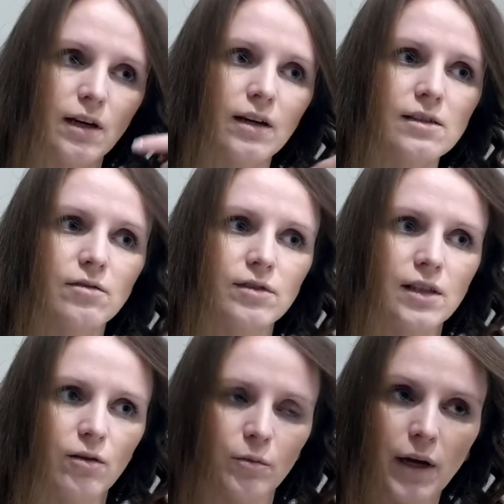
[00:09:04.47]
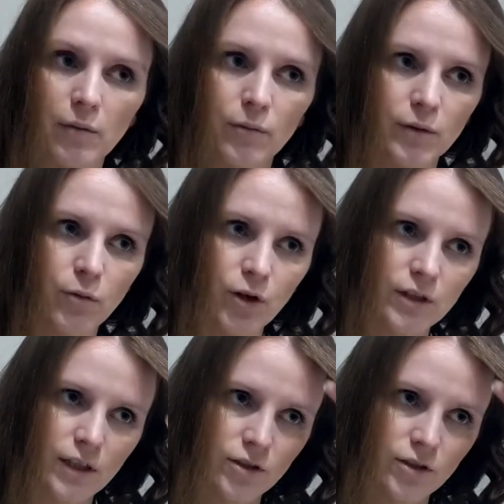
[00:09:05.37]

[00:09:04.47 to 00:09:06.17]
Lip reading: obviously I will pay a bit more attention,